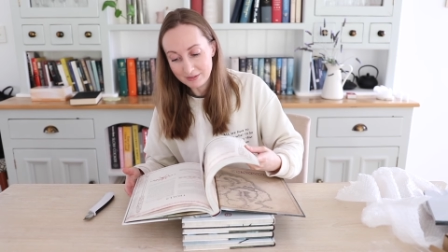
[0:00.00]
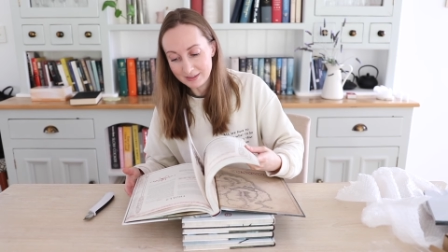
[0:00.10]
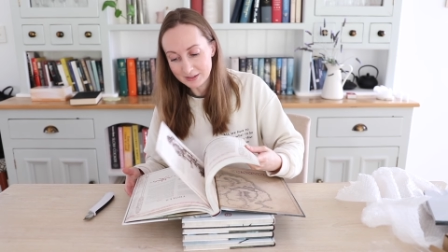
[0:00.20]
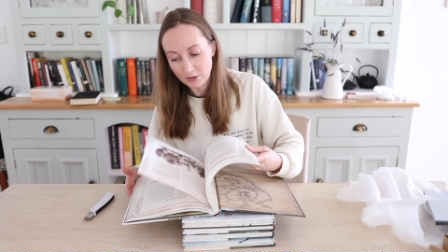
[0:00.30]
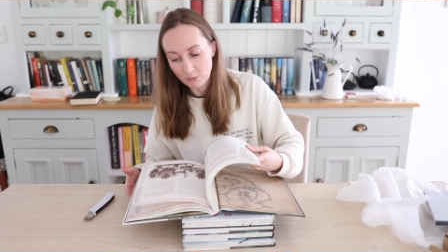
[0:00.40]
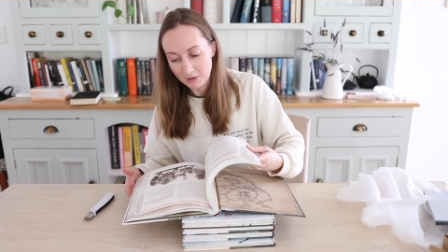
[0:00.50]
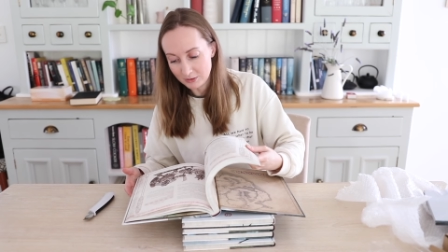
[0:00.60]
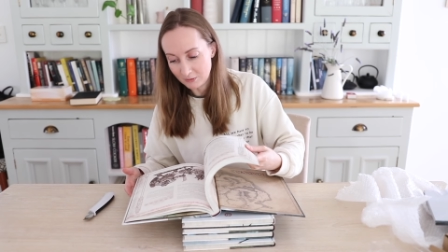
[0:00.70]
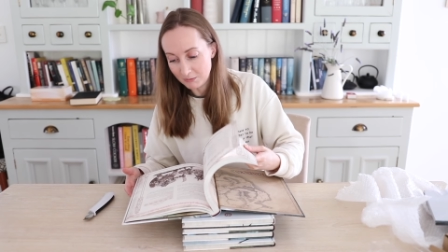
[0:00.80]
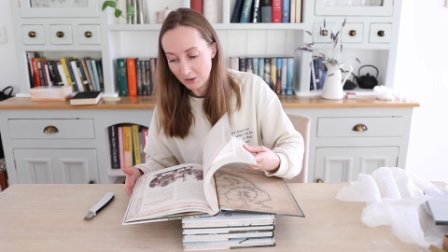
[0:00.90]
There's a whole
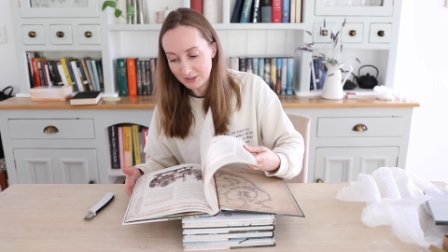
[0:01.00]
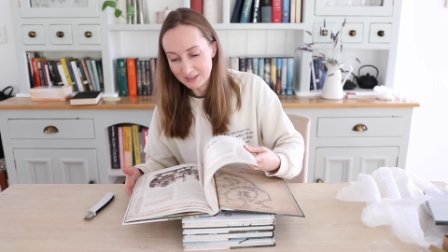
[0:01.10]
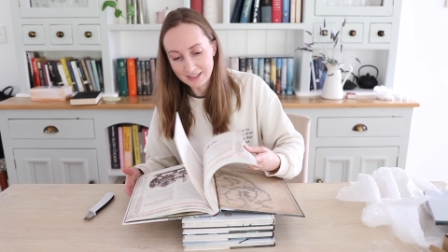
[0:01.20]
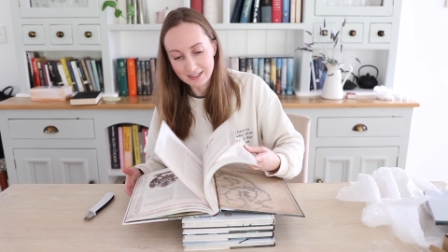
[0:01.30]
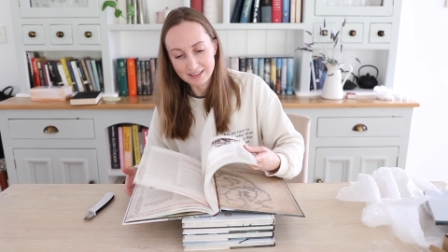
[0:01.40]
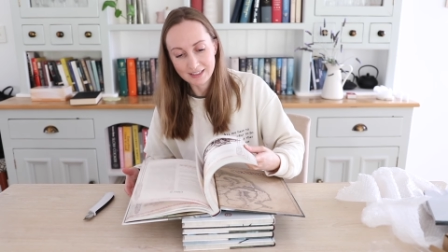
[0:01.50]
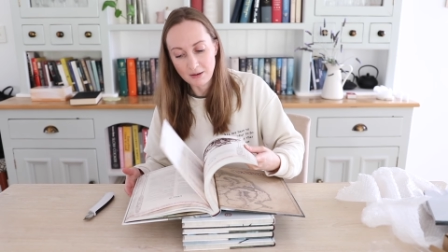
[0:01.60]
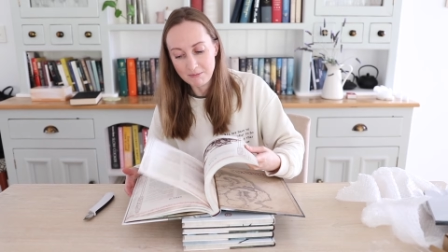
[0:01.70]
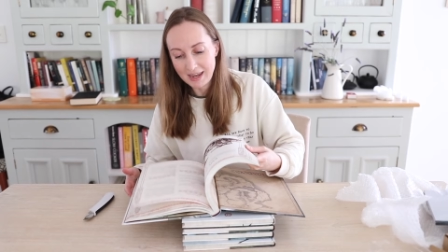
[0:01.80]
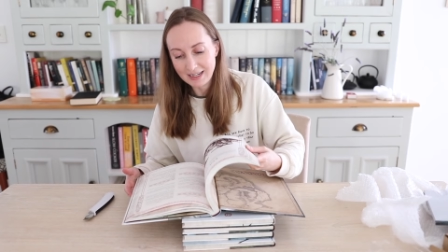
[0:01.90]
bunch of monsters.
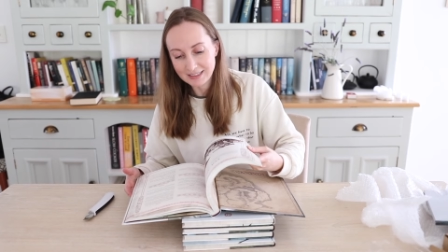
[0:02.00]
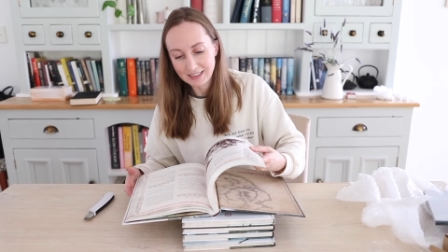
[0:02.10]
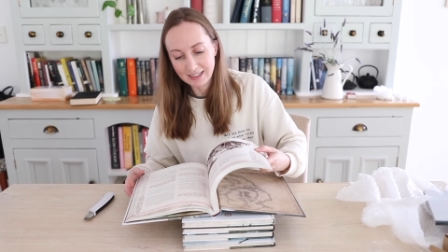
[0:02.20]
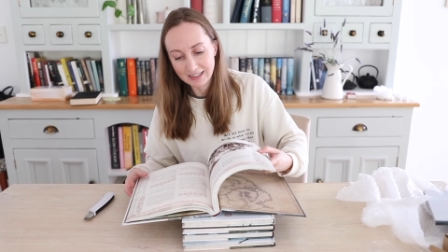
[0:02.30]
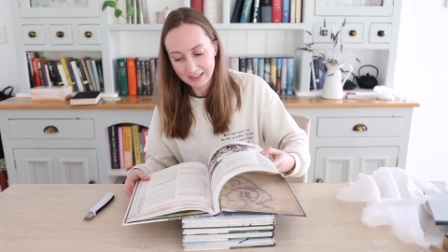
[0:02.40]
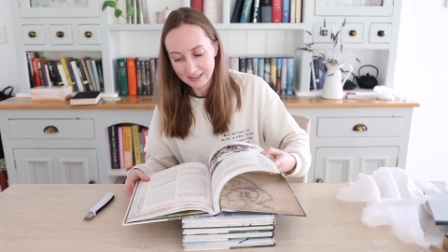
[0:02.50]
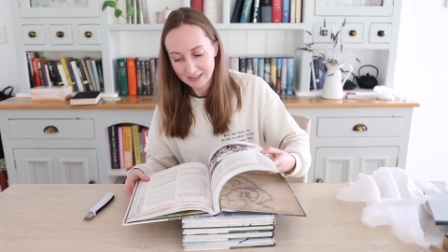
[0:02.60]
Amazing.